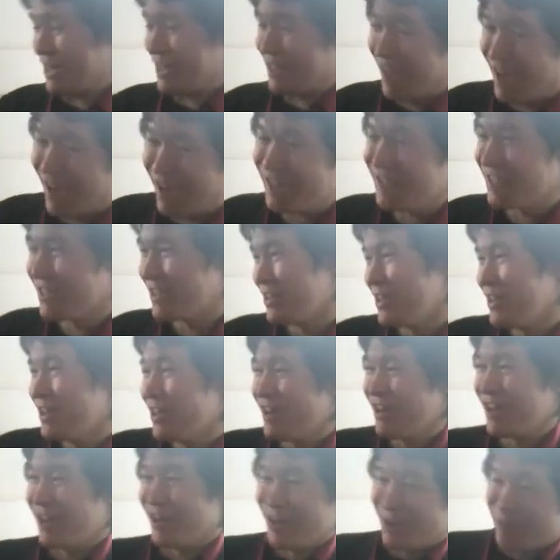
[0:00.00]
snacks
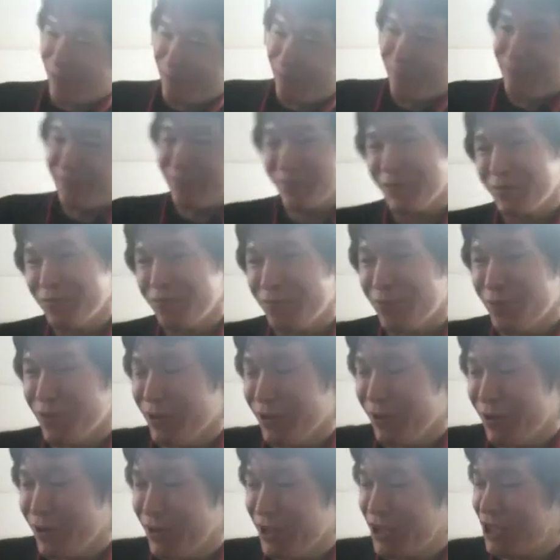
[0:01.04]
for
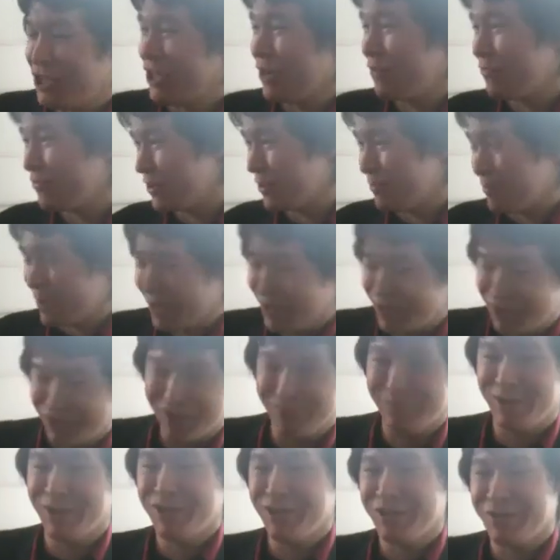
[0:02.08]
the chef
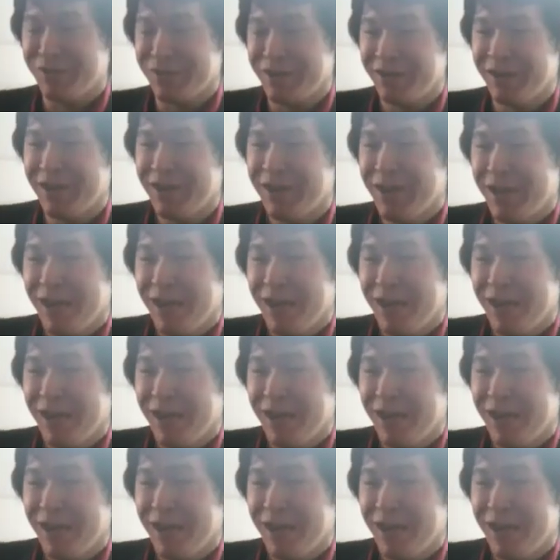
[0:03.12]
dimension there.